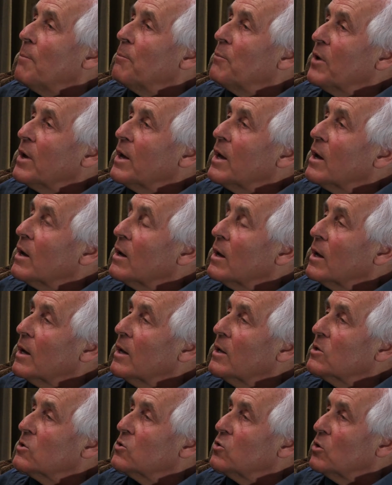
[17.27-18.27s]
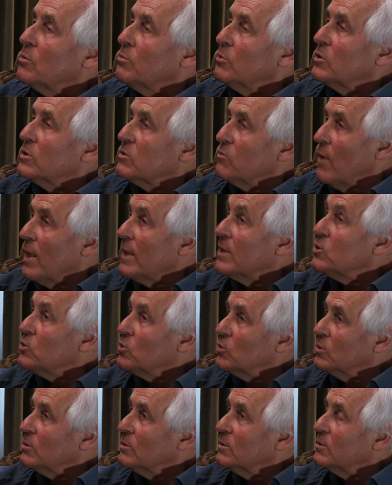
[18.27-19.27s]
bring a surplus
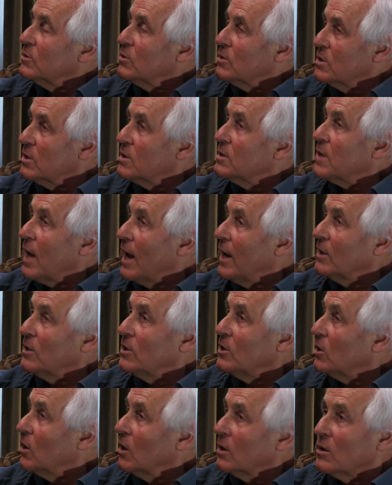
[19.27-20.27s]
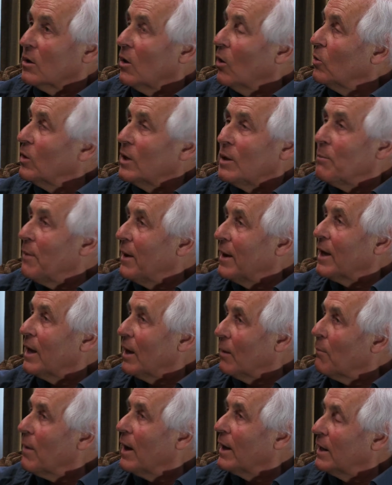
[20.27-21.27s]
value to society, not only
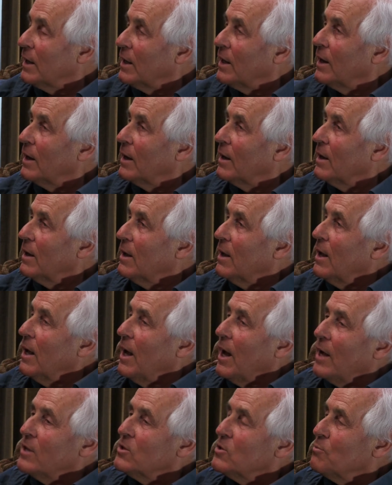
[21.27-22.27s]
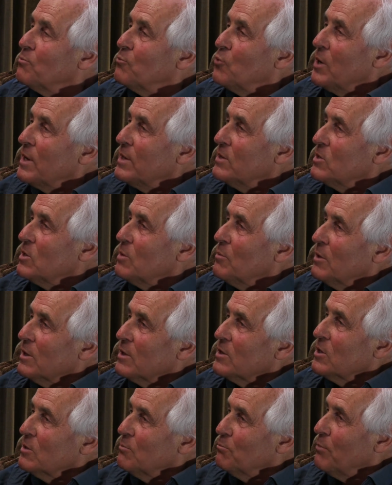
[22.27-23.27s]
making money, and the
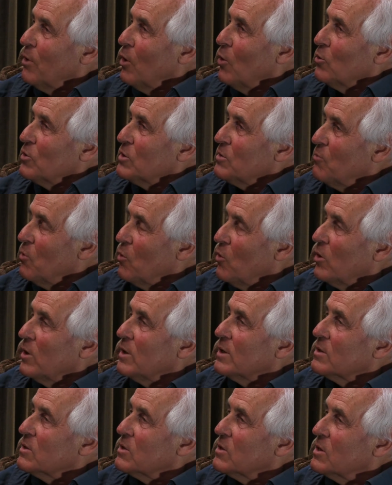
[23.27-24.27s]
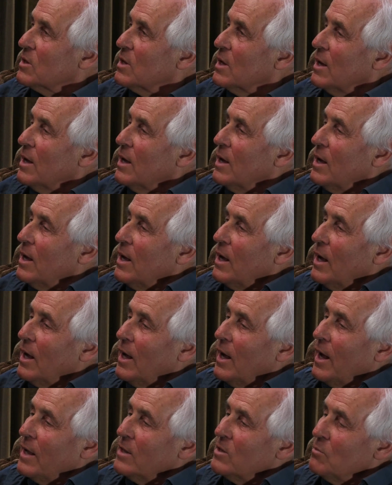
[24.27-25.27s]
principles in both worlds
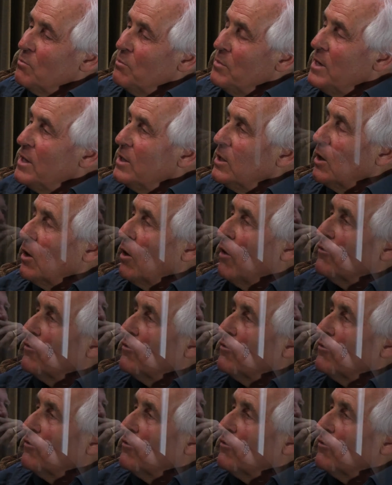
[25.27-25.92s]
and the meeting